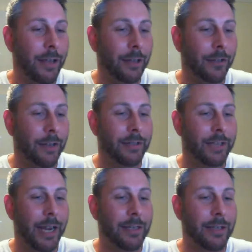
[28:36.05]
they'll
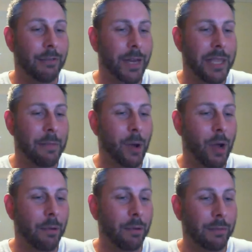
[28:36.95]
say, "Did you read the
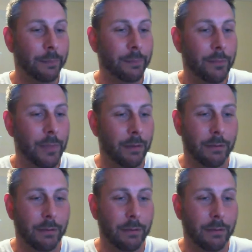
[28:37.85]
Bible?" Oh,